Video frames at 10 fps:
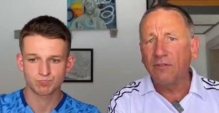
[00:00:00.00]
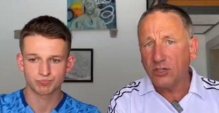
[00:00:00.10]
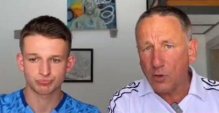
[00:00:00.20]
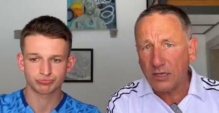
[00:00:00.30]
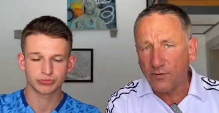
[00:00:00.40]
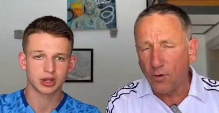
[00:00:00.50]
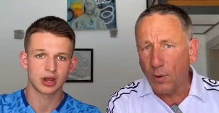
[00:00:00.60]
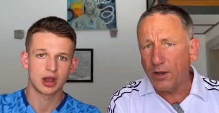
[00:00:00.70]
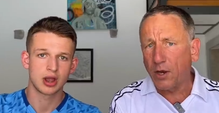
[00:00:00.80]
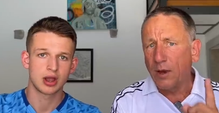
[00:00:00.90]
Speaker 1: the transfer
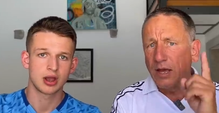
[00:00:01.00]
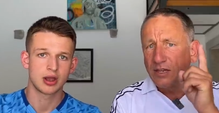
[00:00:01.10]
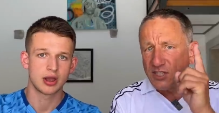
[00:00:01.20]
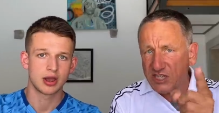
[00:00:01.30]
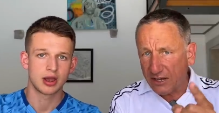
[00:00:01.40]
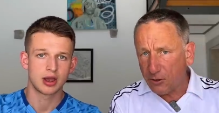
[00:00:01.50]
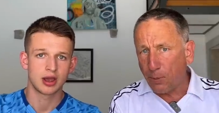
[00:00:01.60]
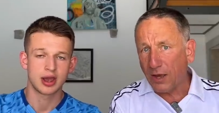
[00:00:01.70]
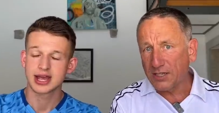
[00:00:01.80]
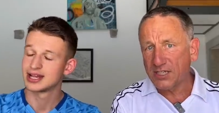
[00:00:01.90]
window. 6th
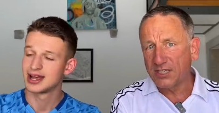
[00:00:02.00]
place.